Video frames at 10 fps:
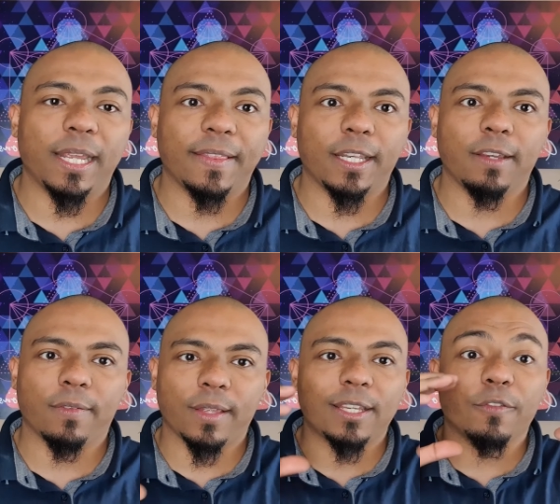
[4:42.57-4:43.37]
And then
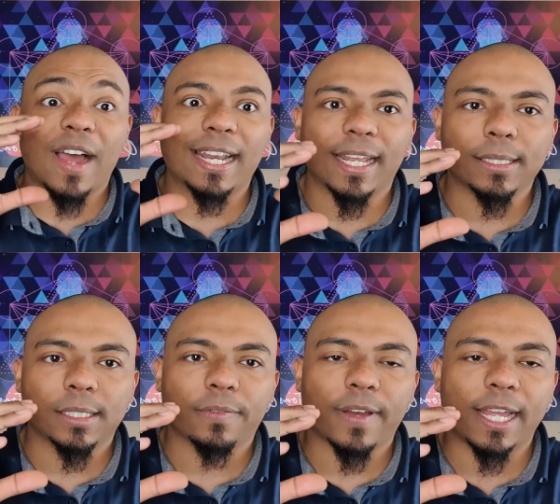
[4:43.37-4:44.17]
you've
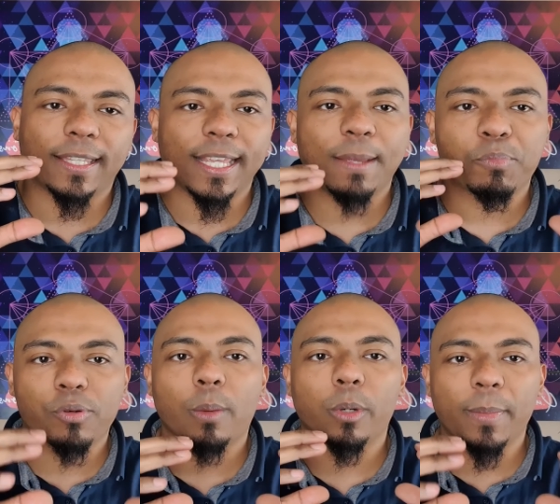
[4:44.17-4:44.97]
identified the
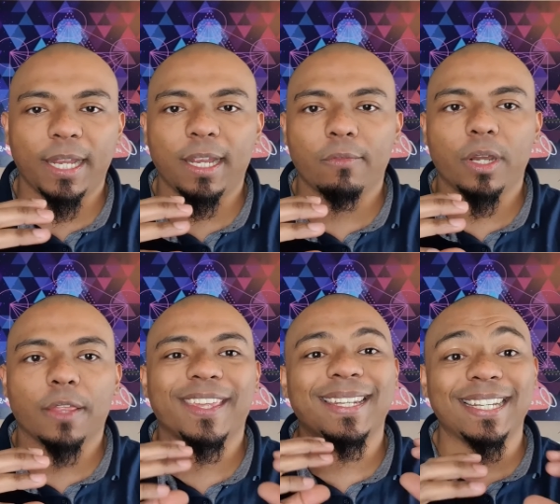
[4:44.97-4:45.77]
problem area
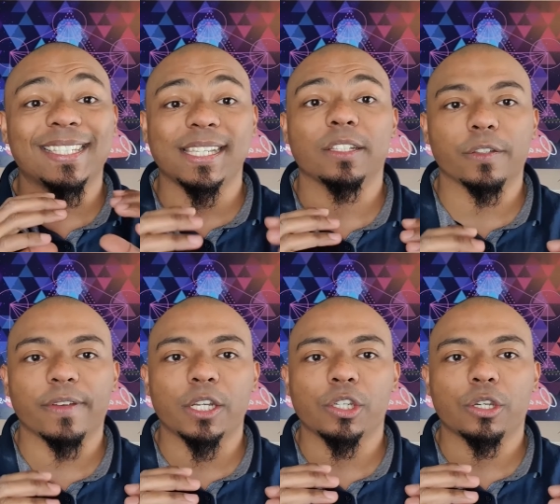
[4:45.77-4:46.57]
that needs the
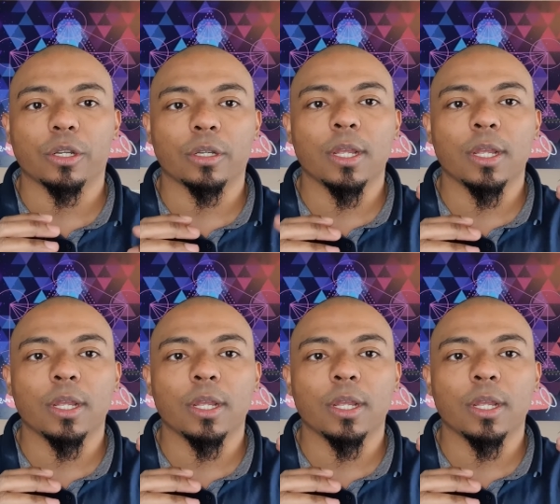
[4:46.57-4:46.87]
intervention.